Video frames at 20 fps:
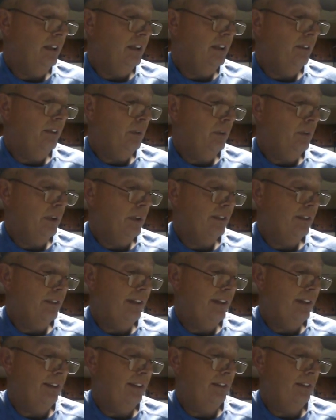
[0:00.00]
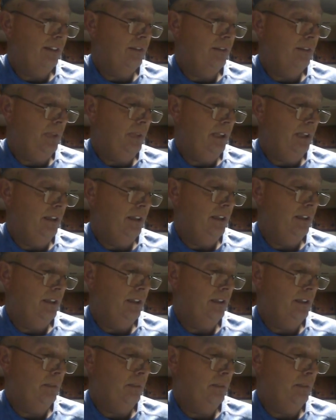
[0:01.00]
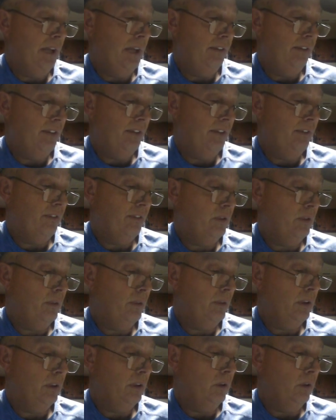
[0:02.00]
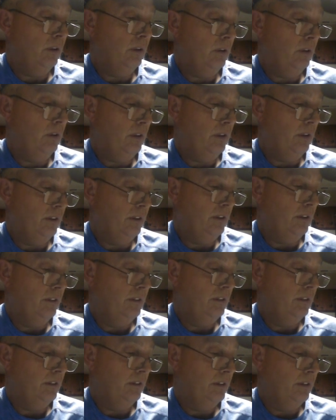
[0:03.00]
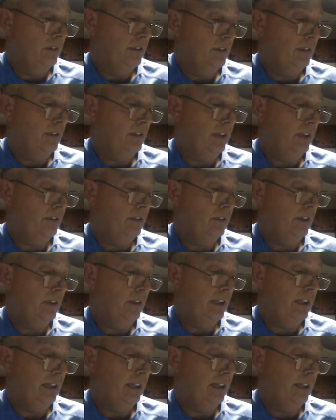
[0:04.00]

James 4:17 talks about to him that knows to do good and does it not, to him